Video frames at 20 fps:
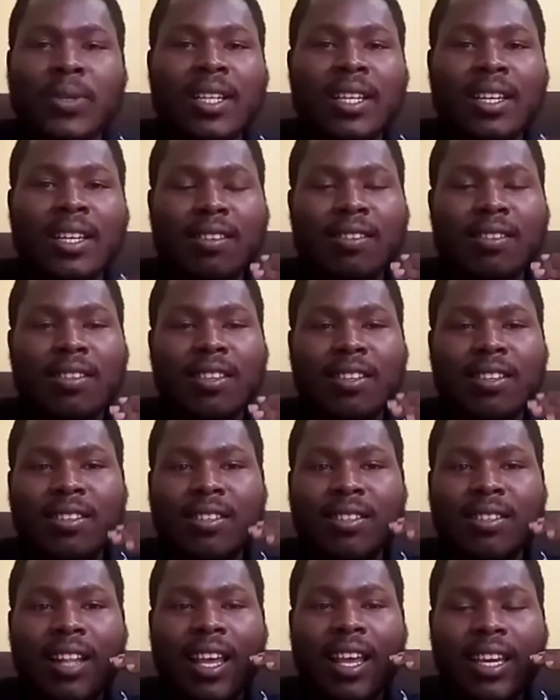this this
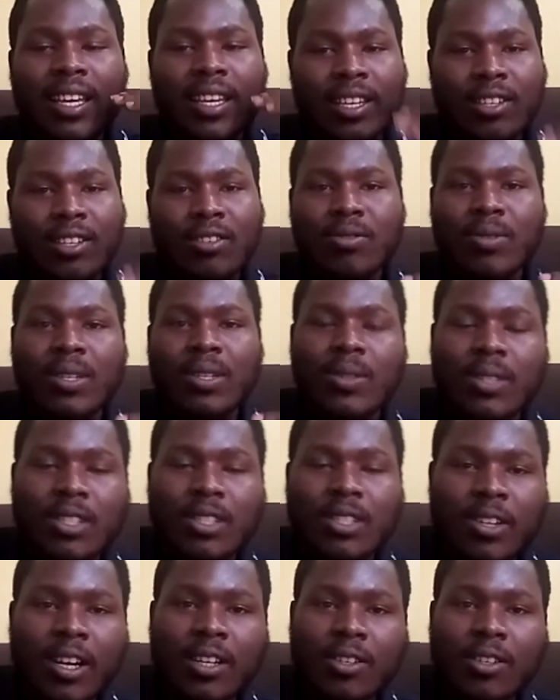is like history we're
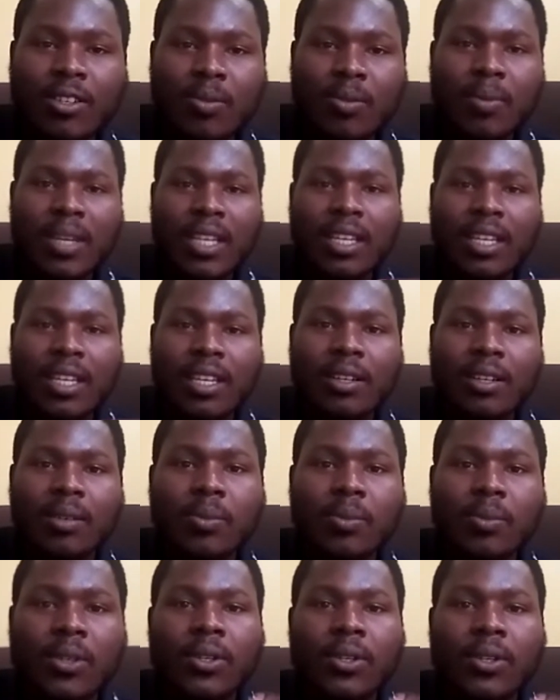trying to make here,
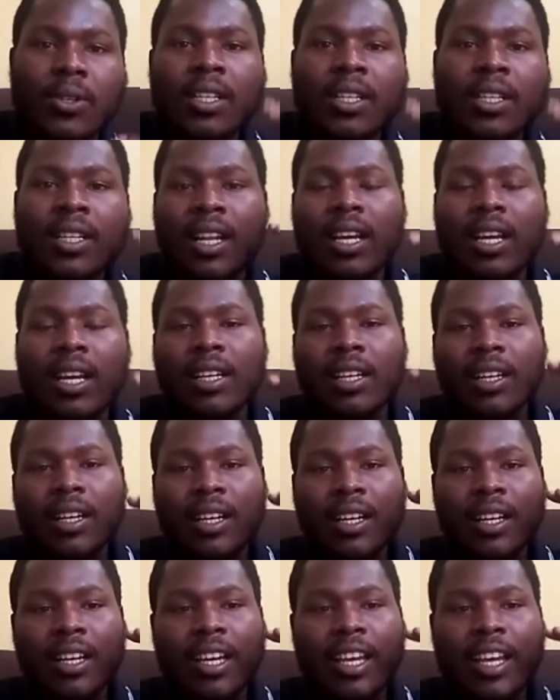bro. Like
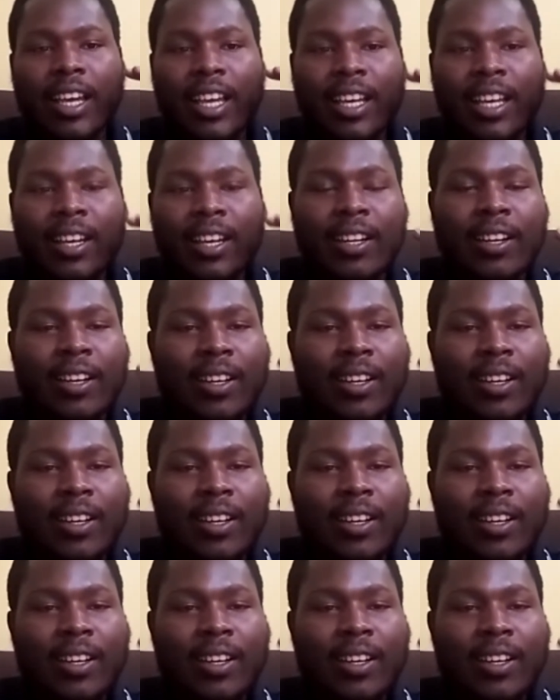yes, man.